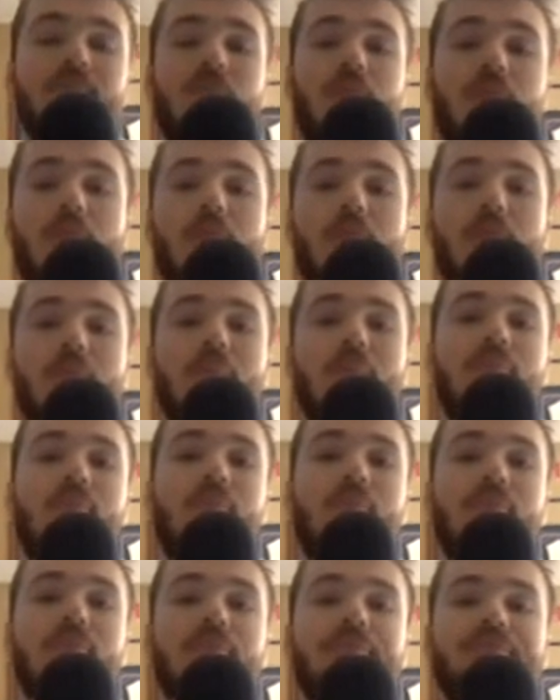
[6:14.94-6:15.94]

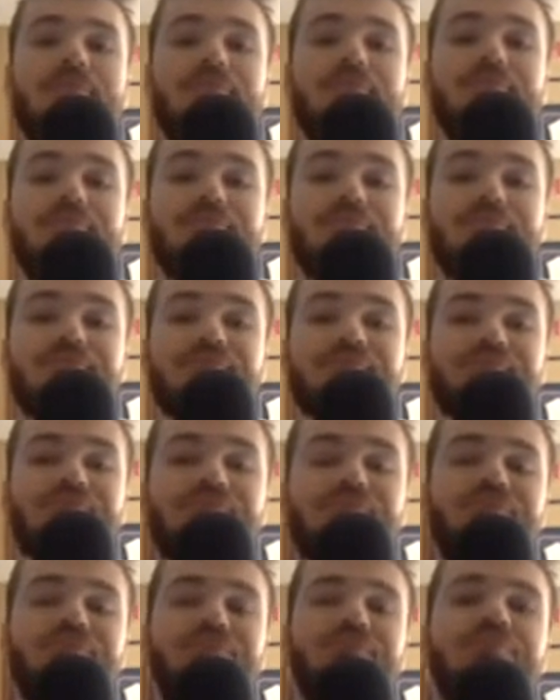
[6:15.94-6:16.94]

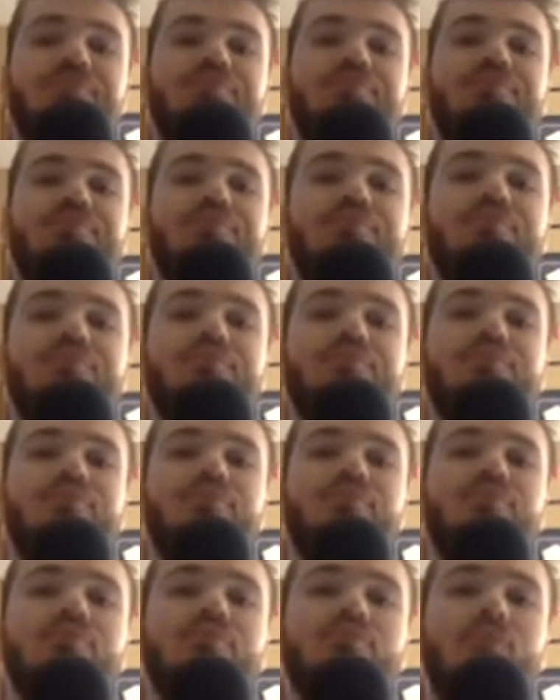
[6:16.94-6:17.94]

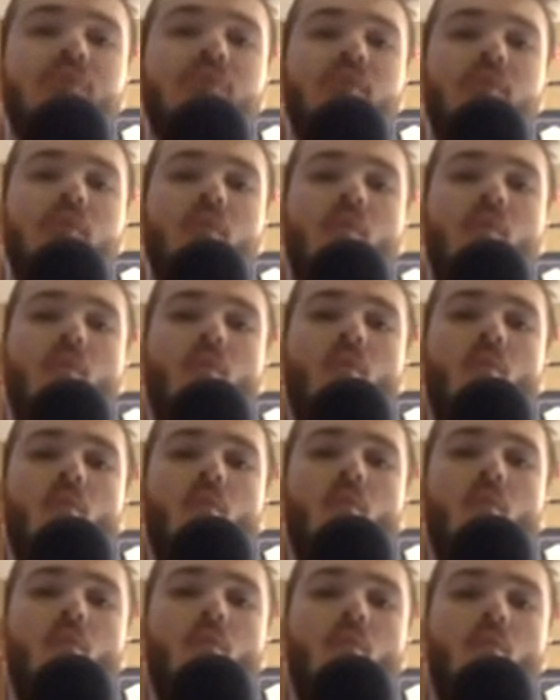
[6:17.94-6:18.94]

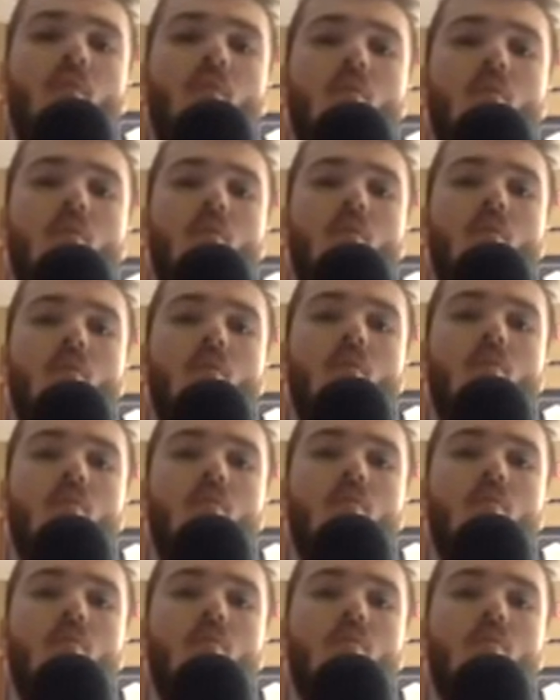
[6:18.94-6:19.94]

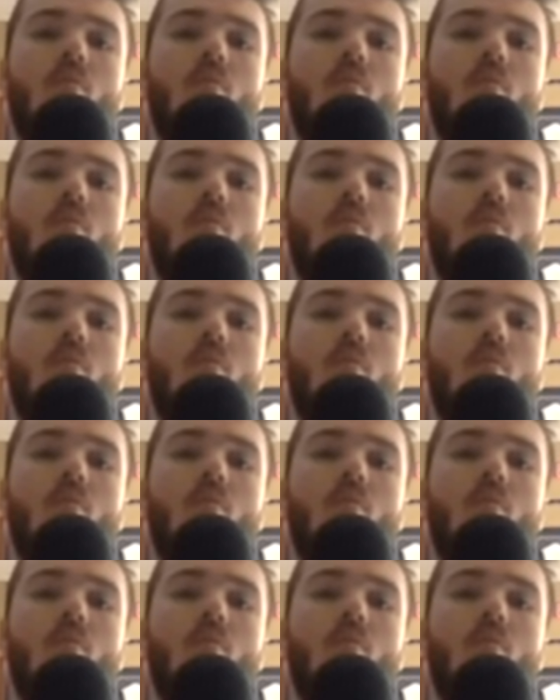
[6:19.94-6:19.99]
This person isn't speaking.